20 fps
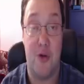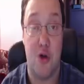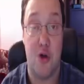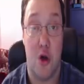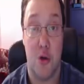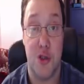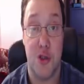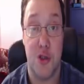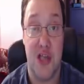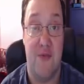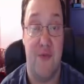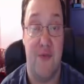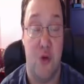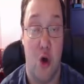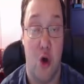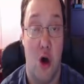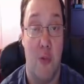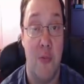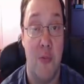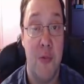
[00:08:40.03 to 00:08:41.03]
the contact
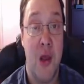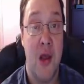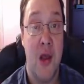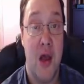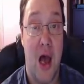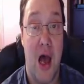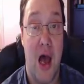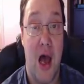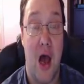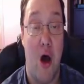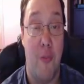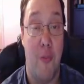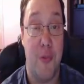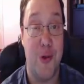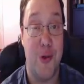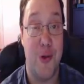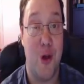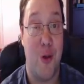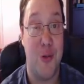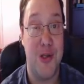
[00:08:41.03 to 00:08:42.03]
form uh, on
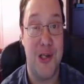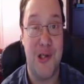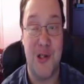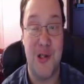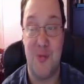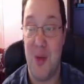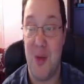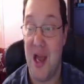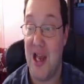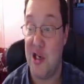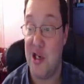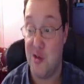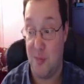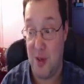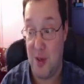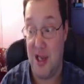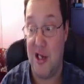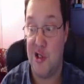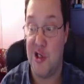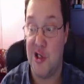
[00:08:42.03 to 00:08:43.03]
the competitions page, a
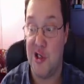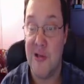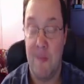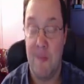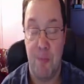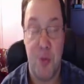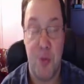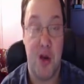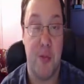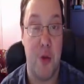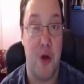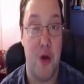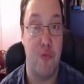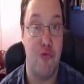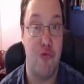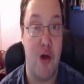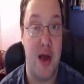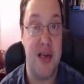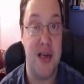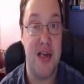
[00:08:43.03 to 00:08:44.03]
page that I'm on
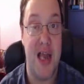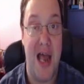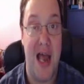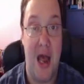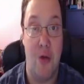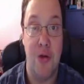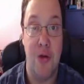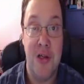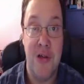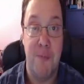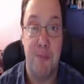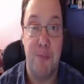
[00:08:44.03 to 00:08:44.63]
right now